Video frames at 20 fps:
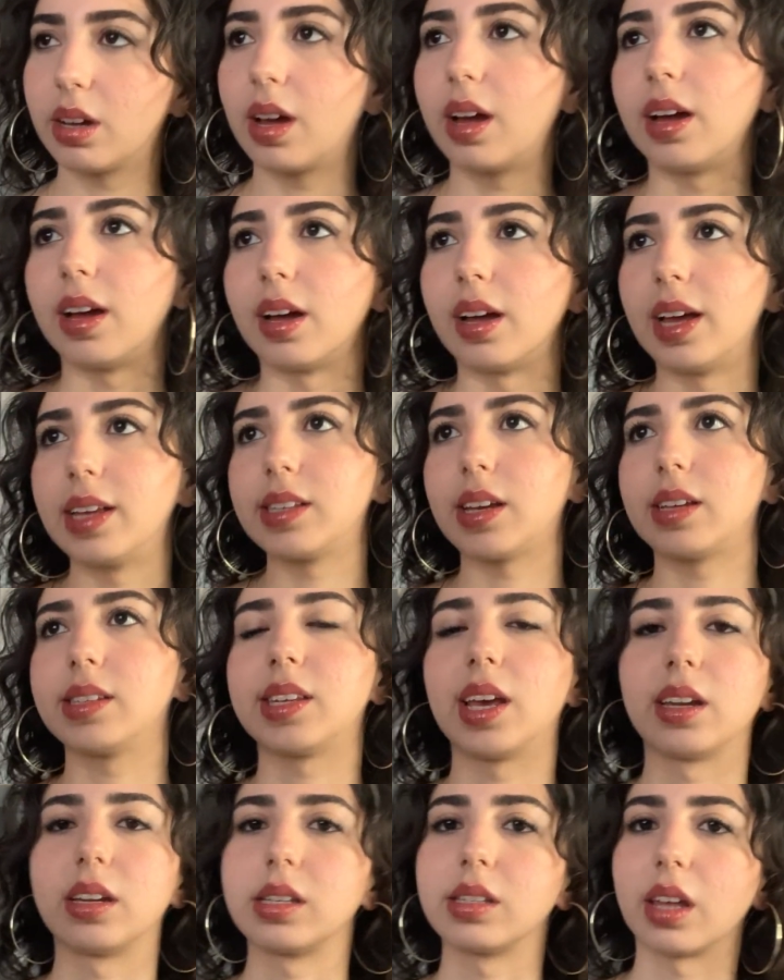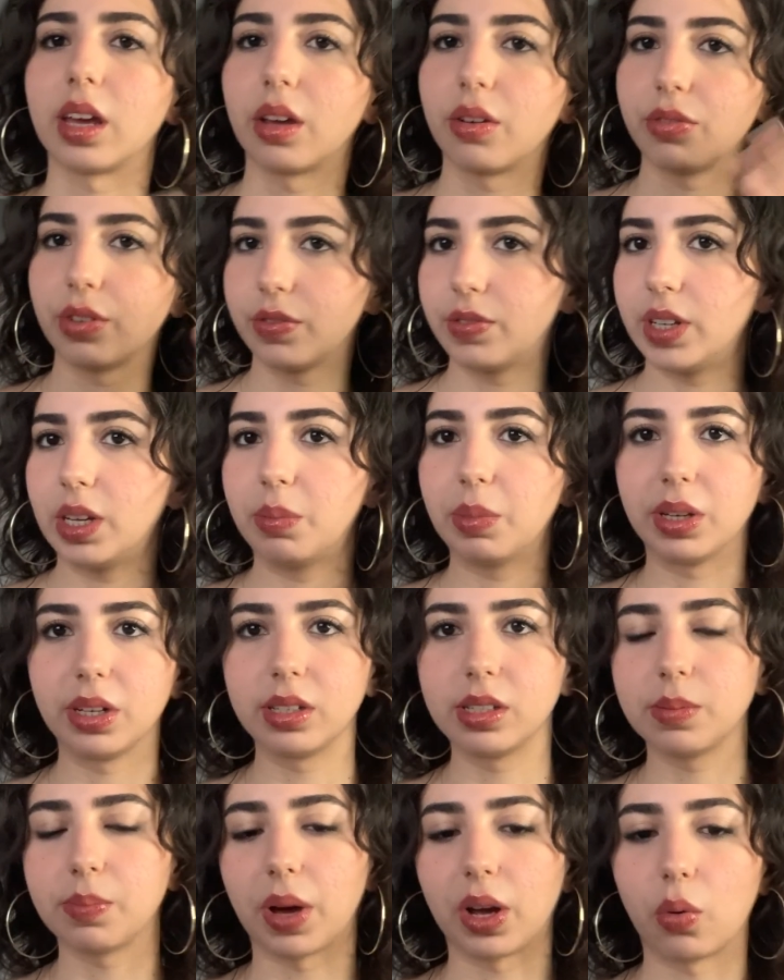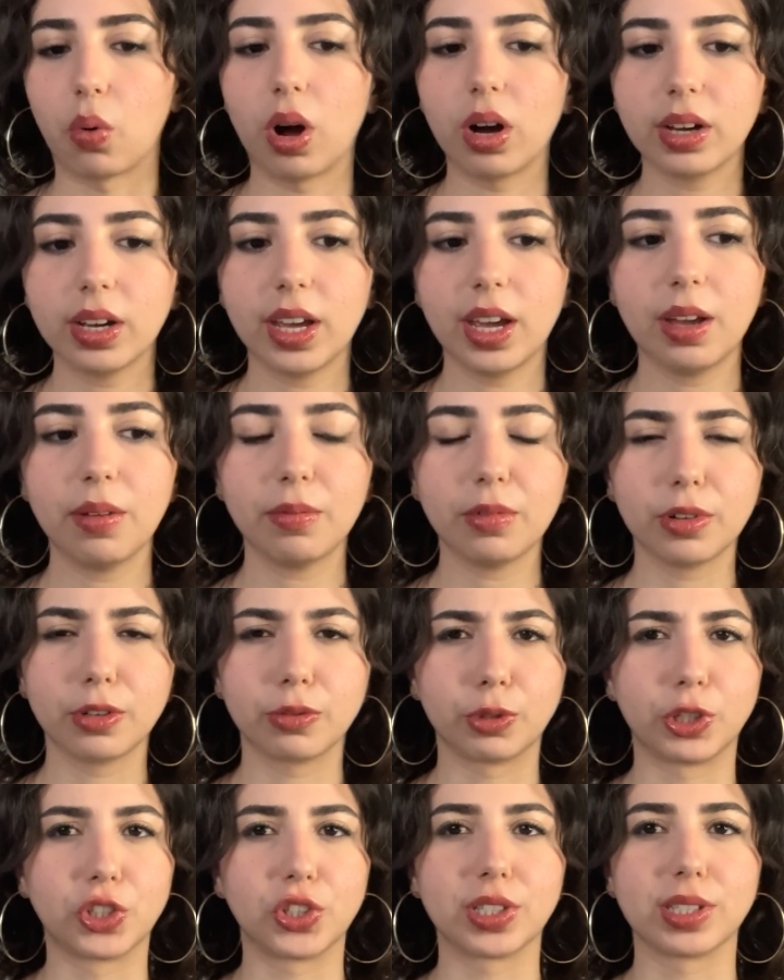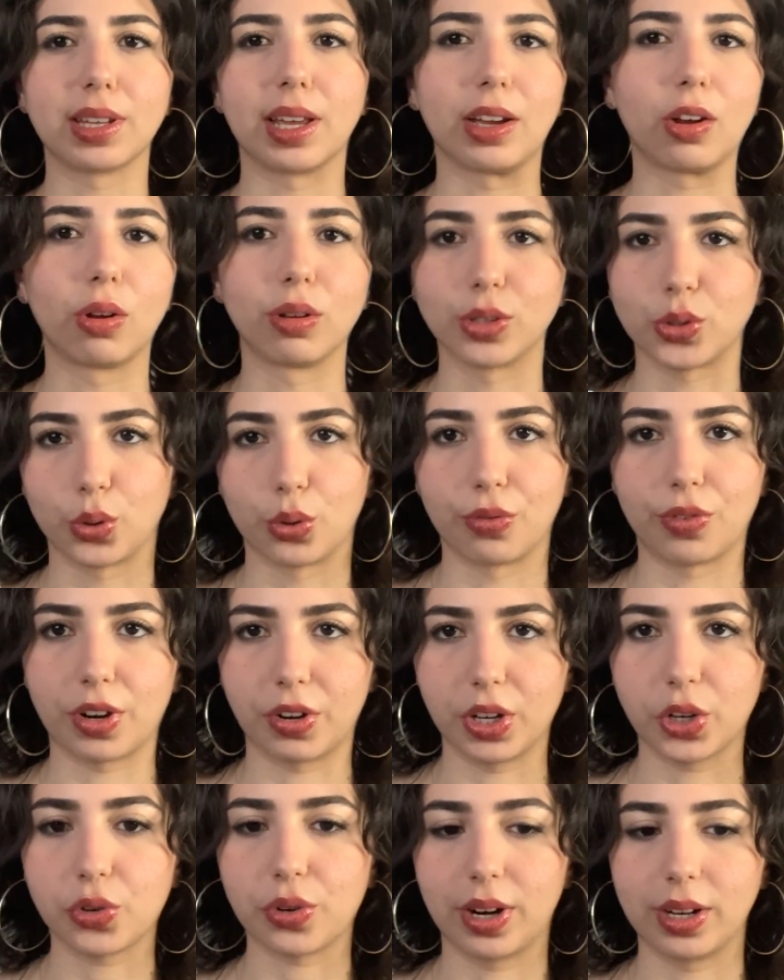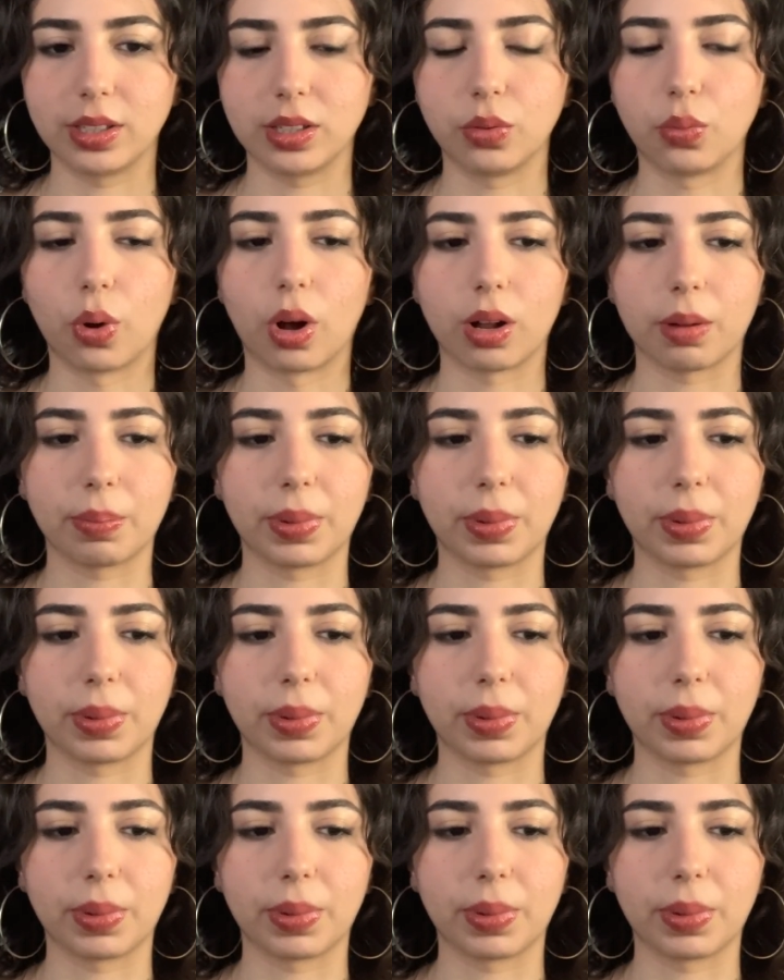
As I said, it's like 15 minutes by walking, which is like also a very crazy walk,